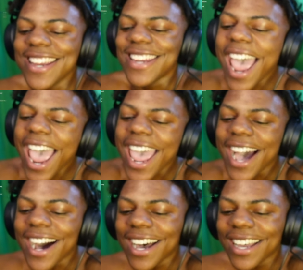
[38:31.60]

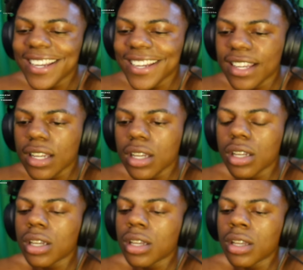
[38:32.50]
yeah!
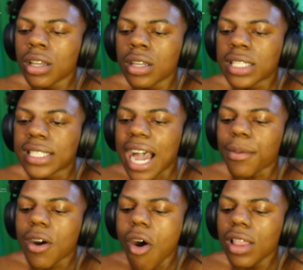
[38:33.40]

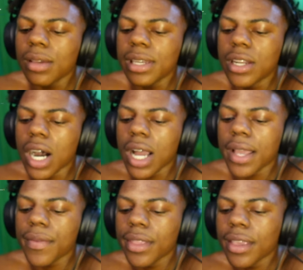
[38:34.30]
Stop calling me,
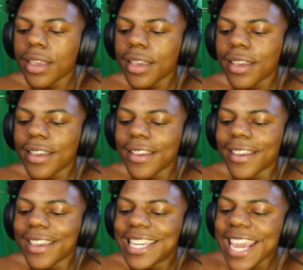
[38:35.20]
Dot.
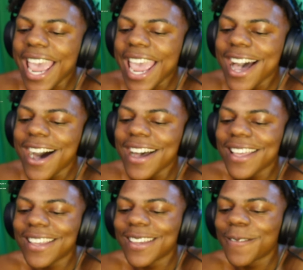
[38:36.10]
Yeah!
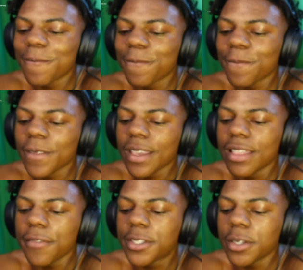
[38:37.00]

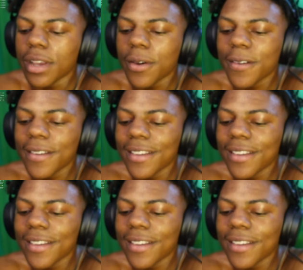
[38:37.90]
Love you too, though.